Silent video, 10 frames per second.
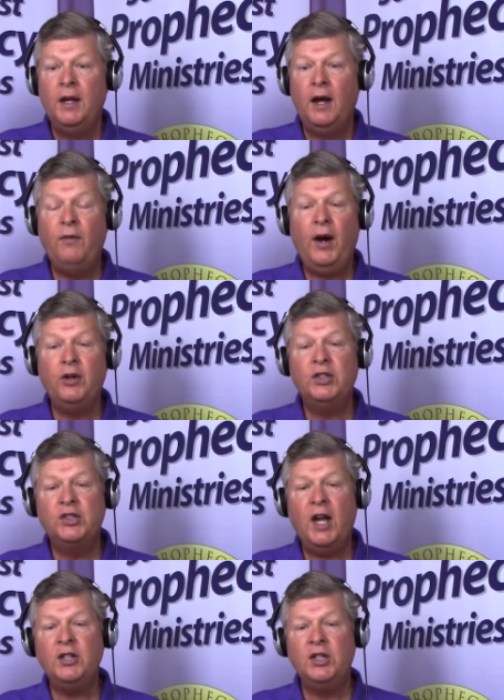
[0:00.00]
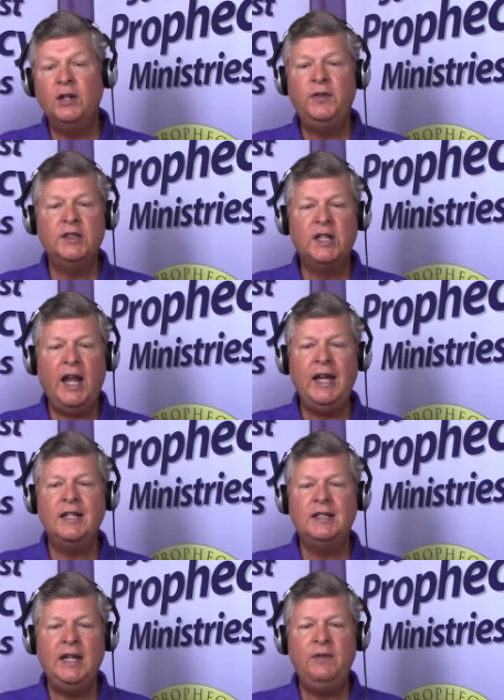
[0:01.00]
of our discussion of his
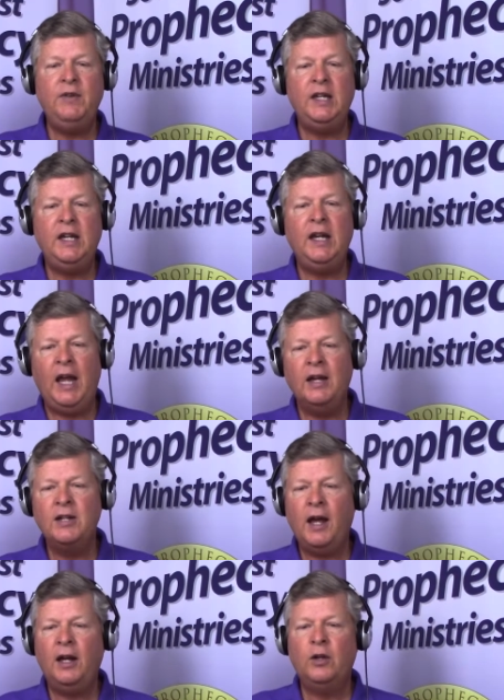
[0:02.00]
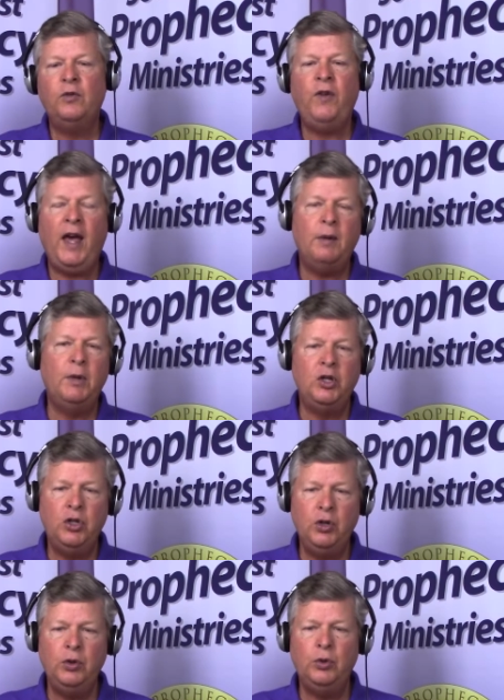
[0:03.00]
latest DVD entitled Fatima
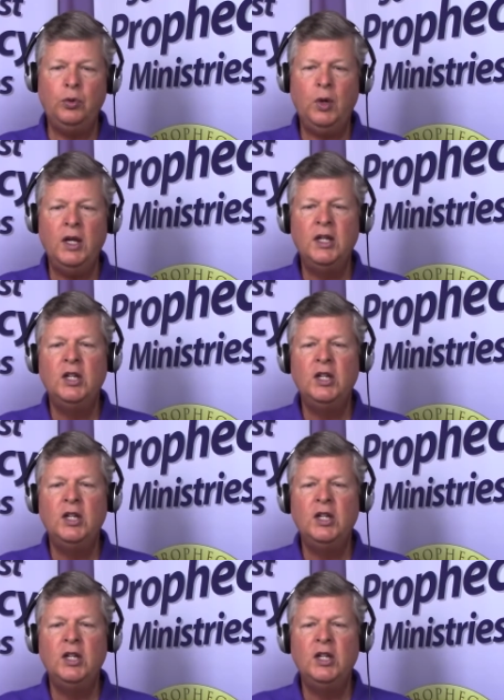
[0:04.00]
2,